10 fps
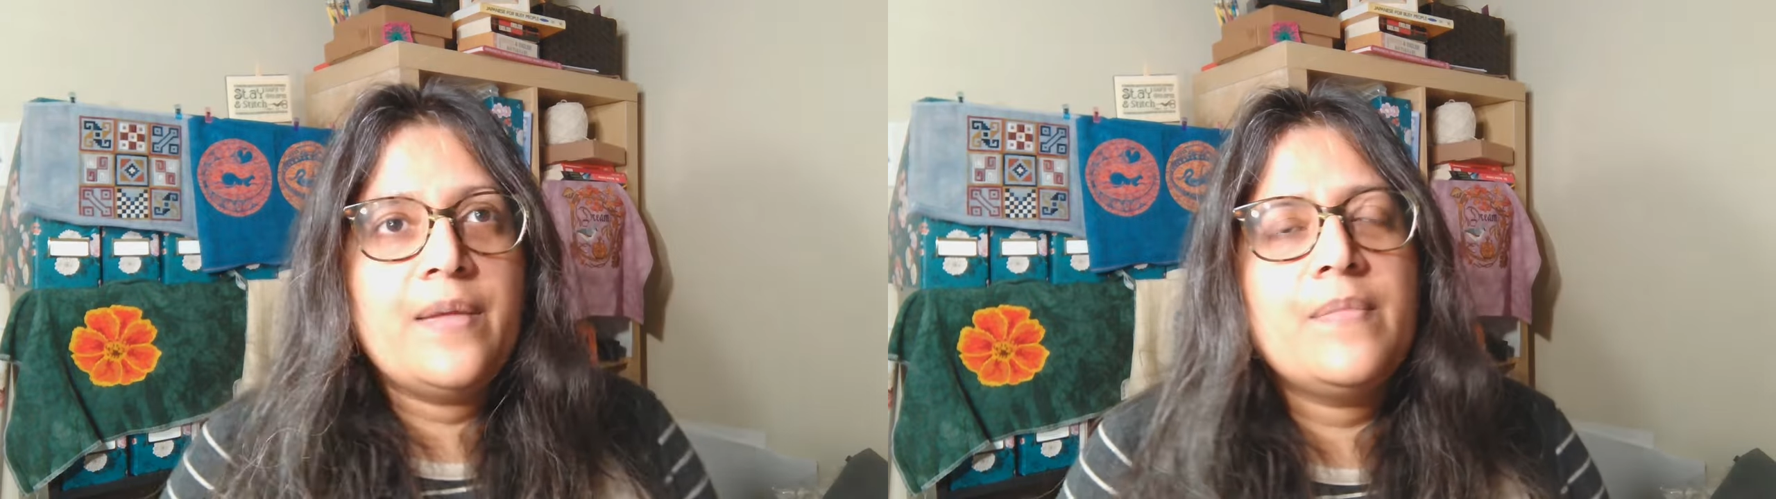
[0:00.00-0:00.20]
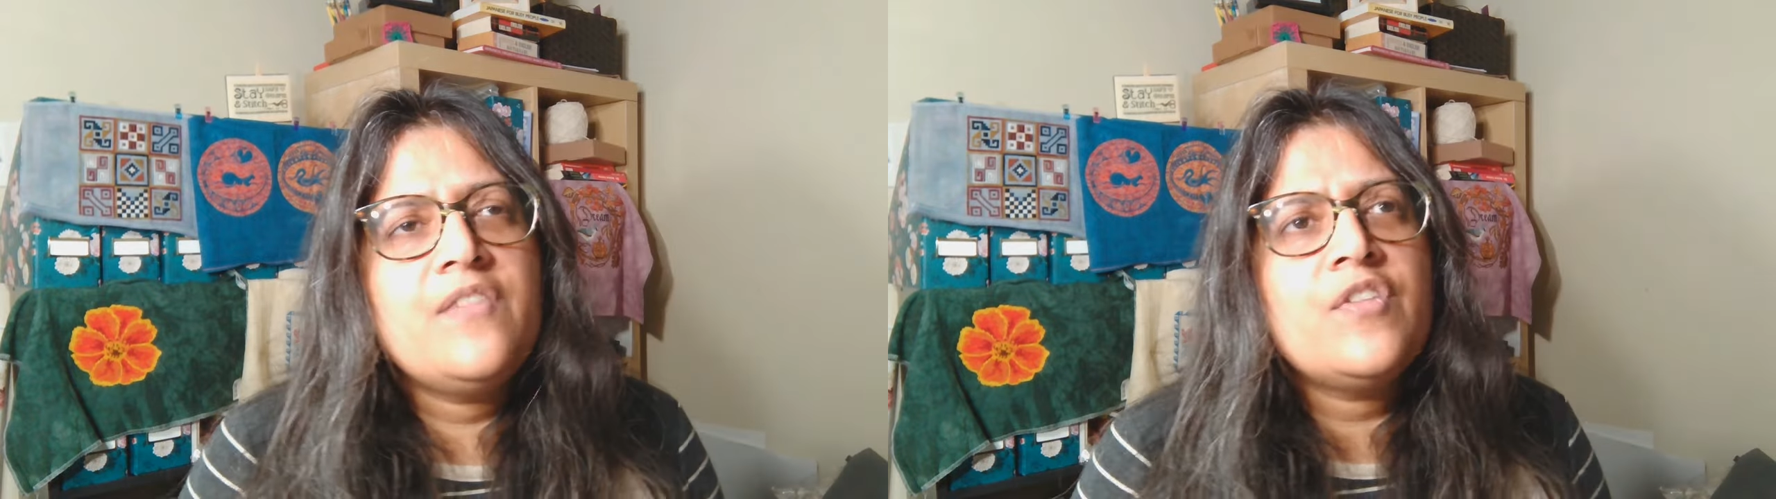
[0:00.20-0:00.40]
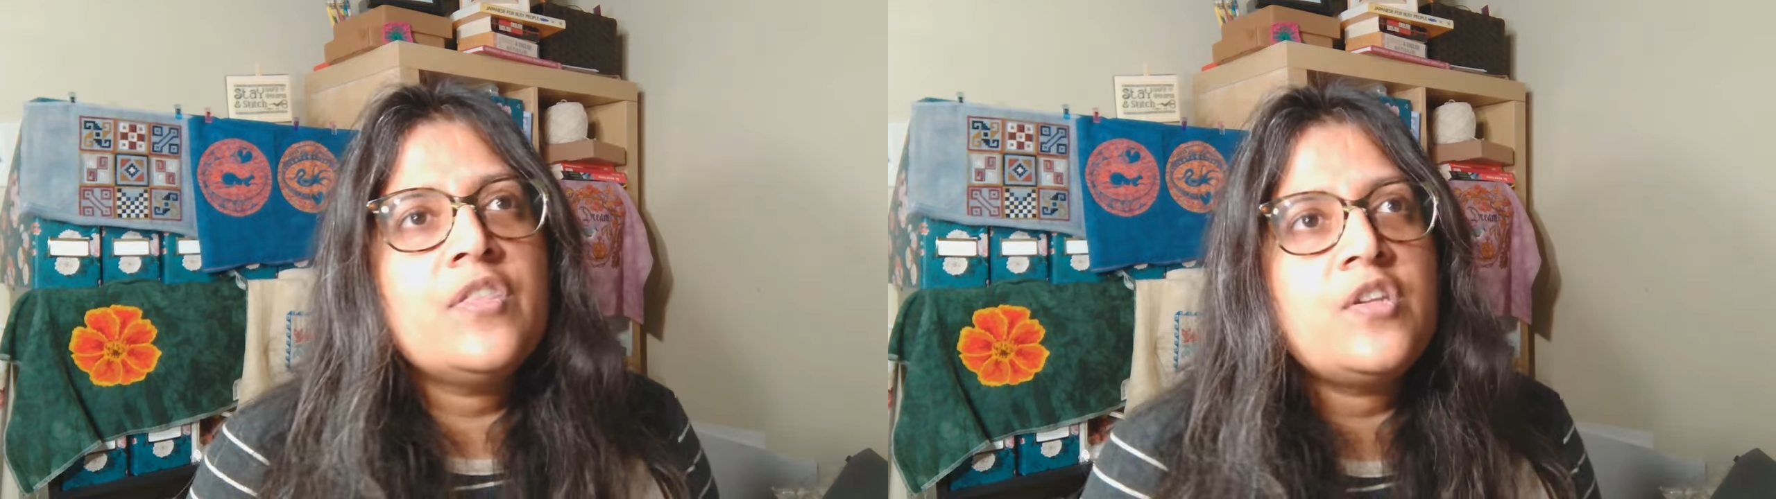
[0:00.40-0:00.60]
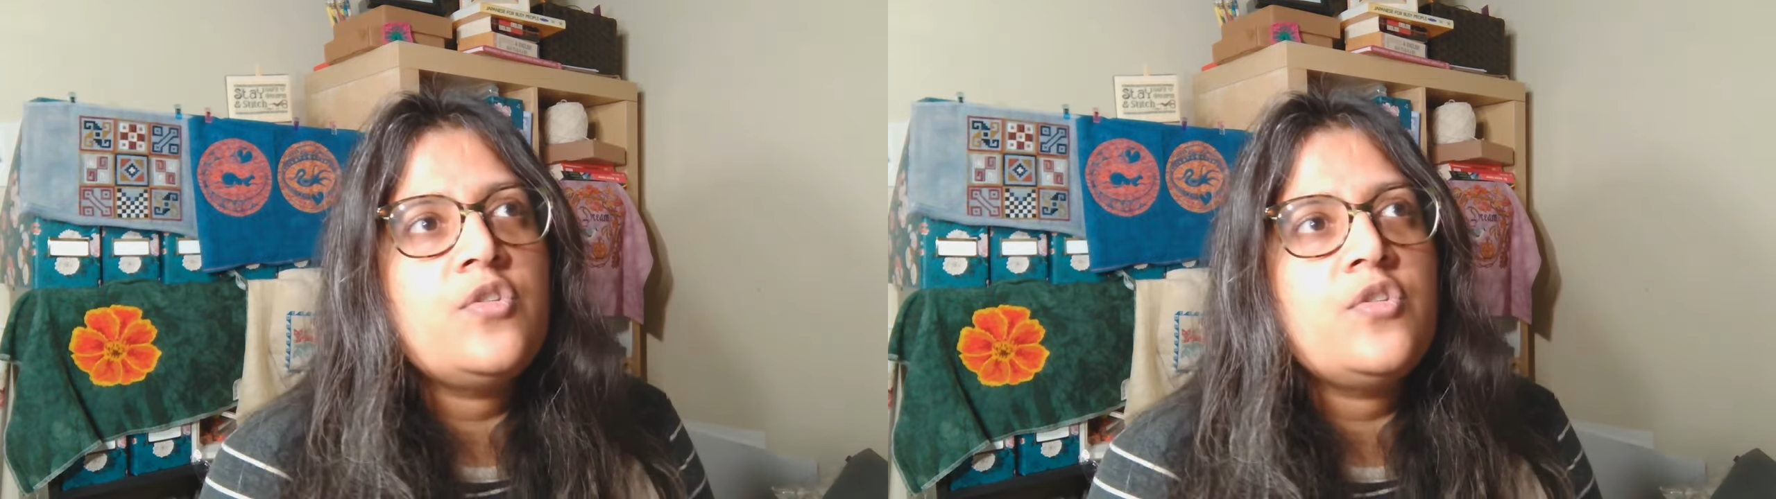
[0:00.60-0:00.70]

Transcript: the new